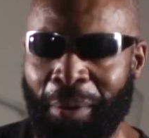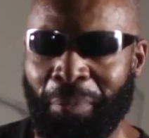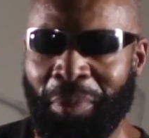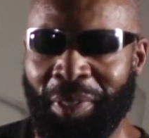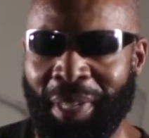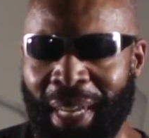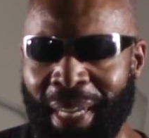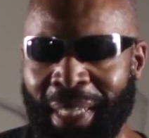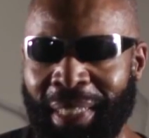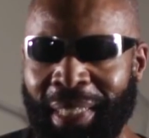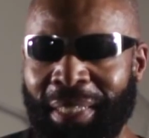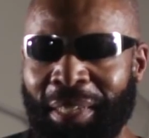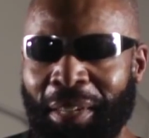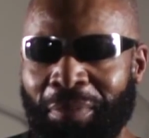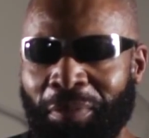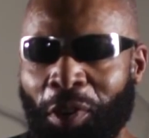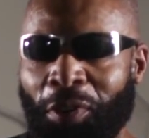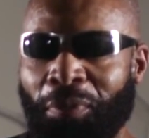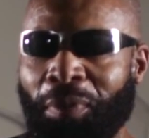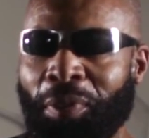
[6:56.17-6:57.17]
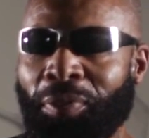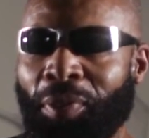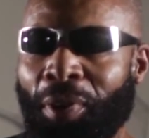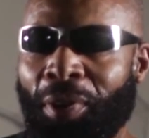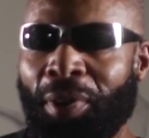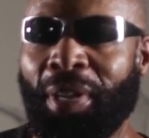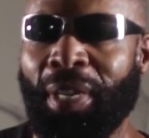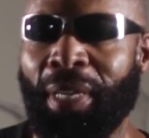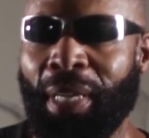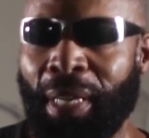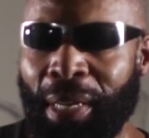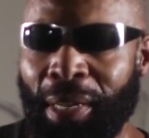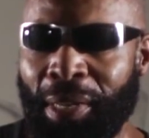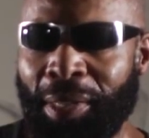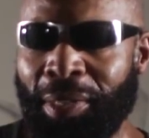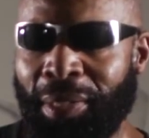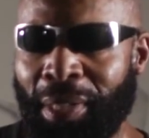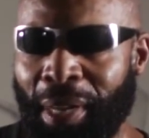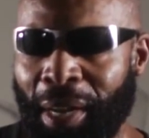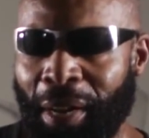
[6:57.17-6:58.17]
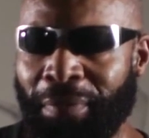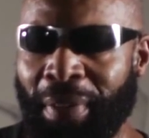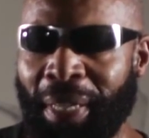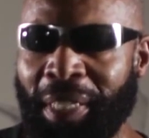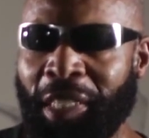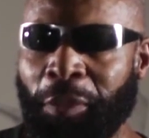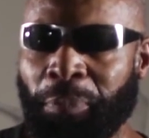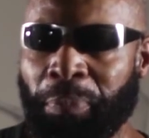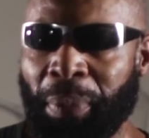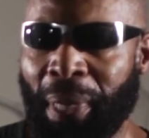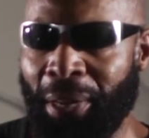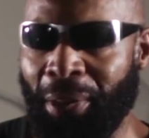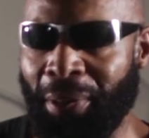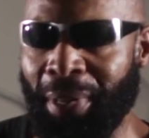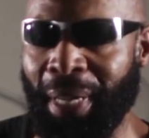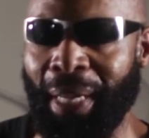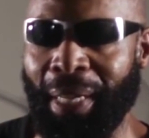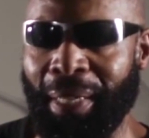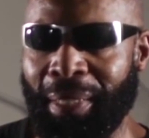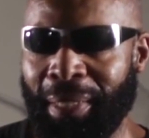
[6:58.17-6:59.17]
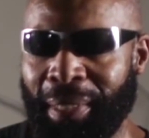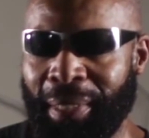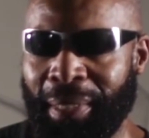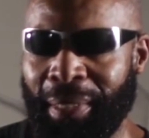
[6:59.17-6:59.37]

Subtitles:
combination of over 30 years of experience